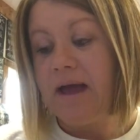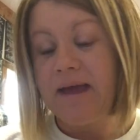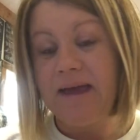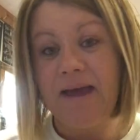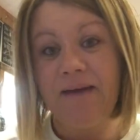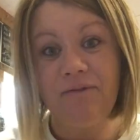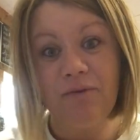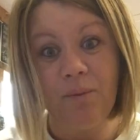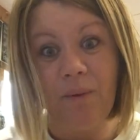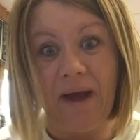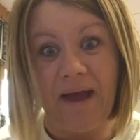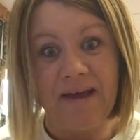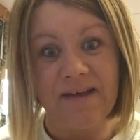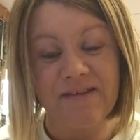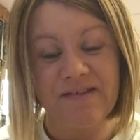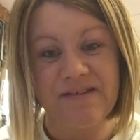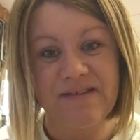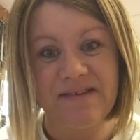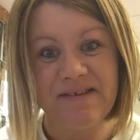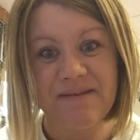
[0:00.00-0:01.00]
giveaways.
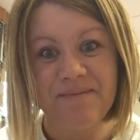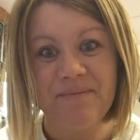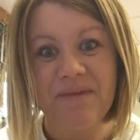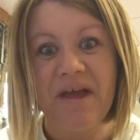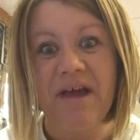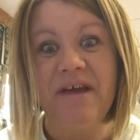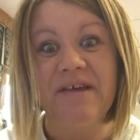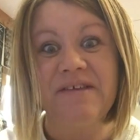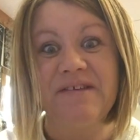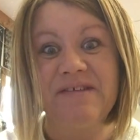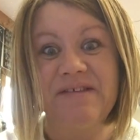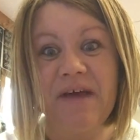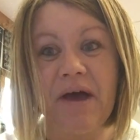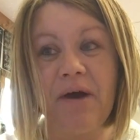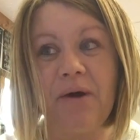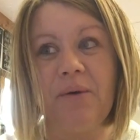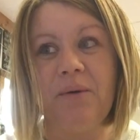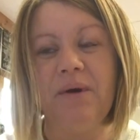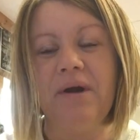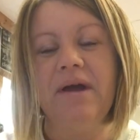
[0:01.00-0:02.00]

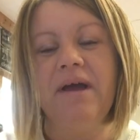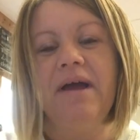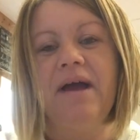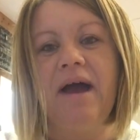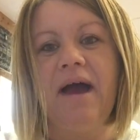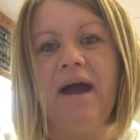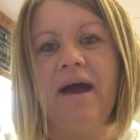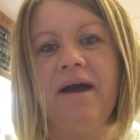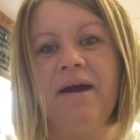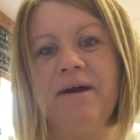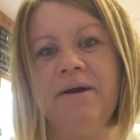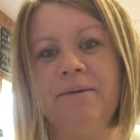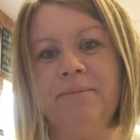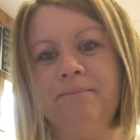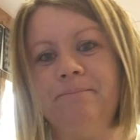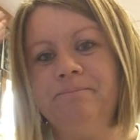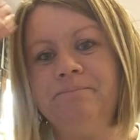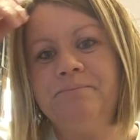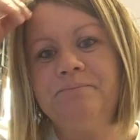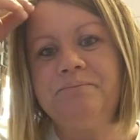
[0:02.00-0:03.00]
So,
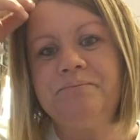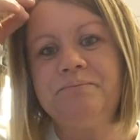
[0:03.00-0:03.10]
um,